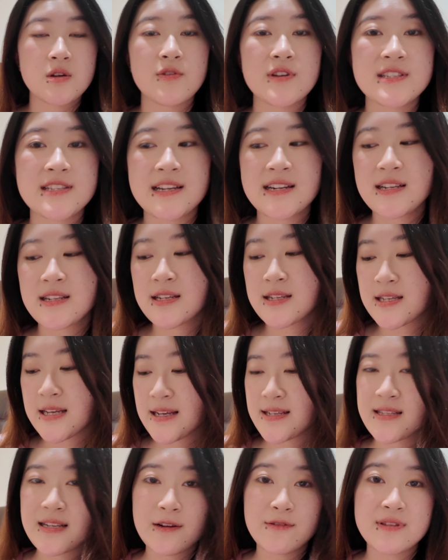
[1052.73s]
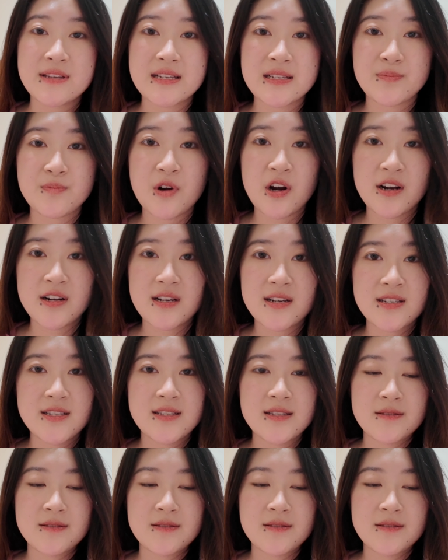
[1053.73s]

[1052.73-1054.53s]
excited to test out these products.